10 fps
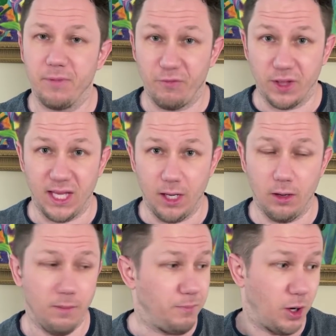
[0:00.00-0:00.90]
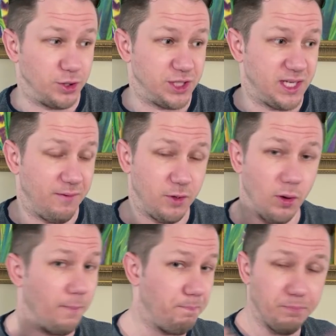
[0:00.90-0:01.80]
for the year are just giving
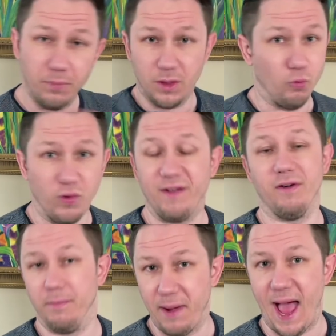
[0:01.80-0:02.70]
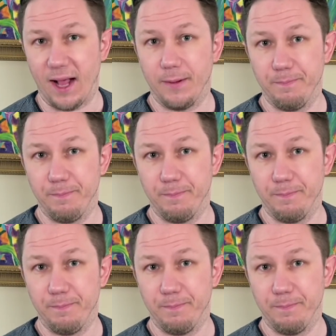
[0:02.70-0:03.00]
you a refund back.